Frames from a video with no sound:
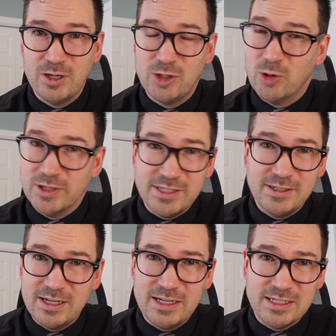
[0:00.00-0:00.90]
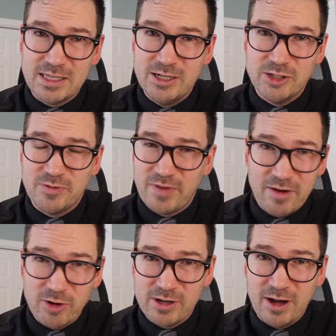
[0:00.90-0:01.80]
Cordelia is Lear's
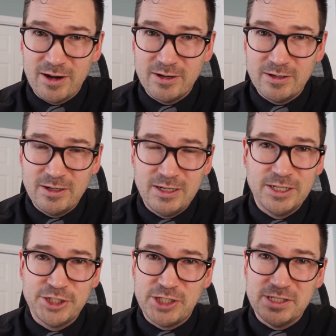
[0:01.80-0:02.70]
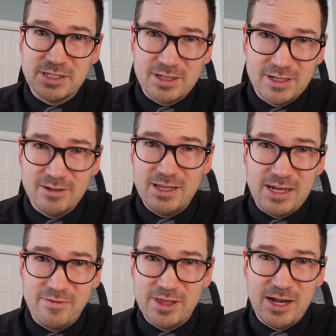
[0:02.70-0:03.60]
favorite daughter. She is clearly
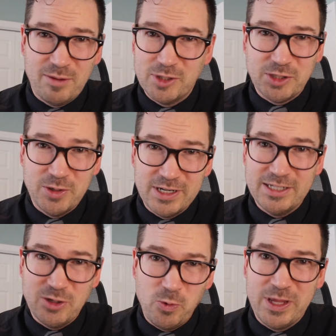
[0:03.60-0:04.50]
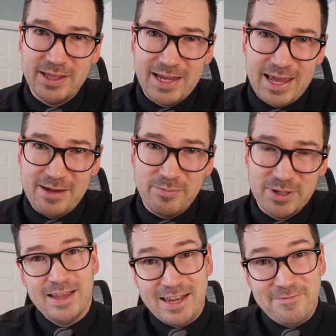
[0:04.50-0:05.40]
given the opportunity to win the game.
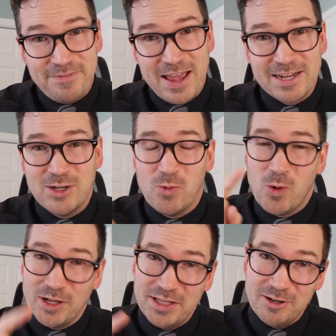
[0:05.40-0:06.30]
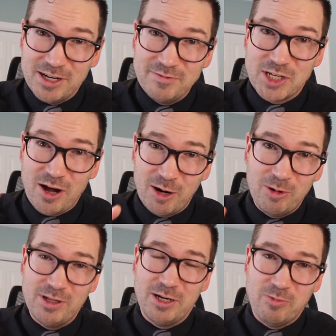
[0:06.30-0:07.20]
And in fact, while Lear gives
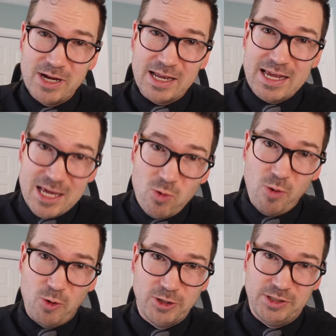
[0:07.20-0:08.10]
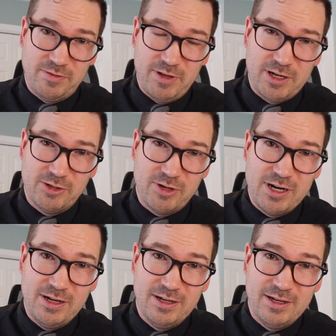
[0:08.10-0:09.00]
Goneril and Regan equal portions of the
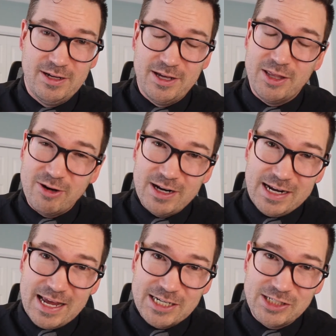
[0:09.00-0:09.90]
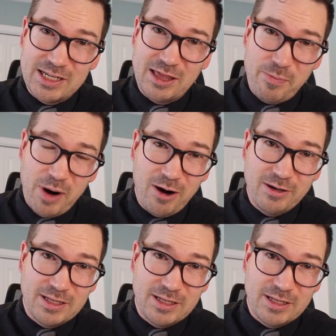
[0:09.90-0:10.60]
country, there are indications that the part